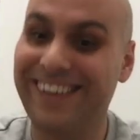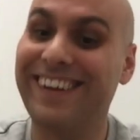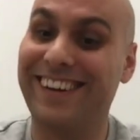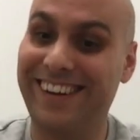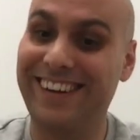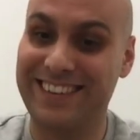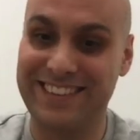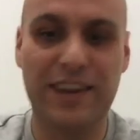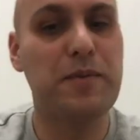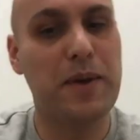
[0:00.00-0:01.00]
I can
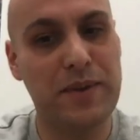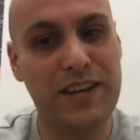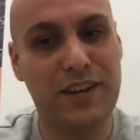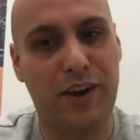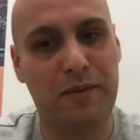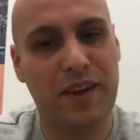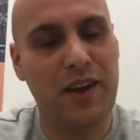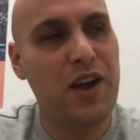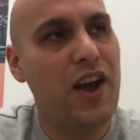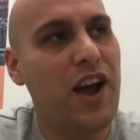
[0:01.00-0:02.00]
tell you about B Corp.
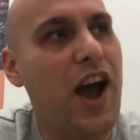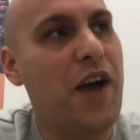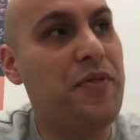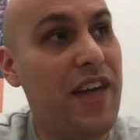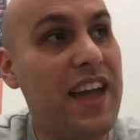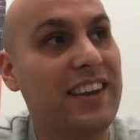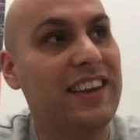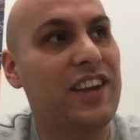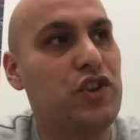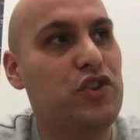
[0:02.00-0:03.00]
And then
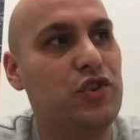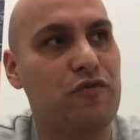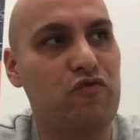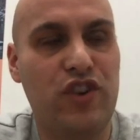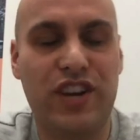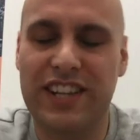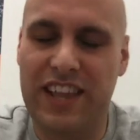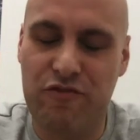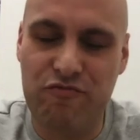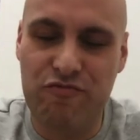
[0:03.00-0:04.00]
you can
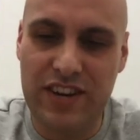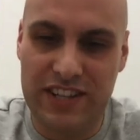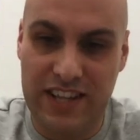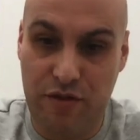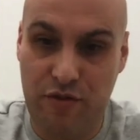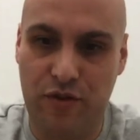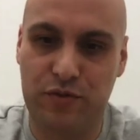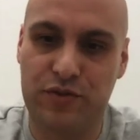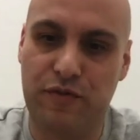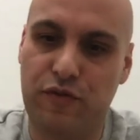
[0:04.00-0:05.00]
really throw
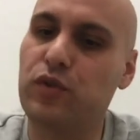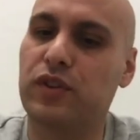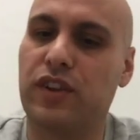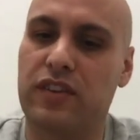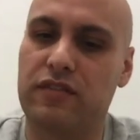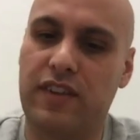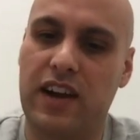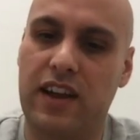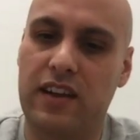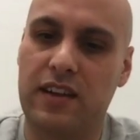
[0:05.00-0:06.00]
some fuel on the
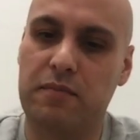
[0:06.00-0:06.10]
fire,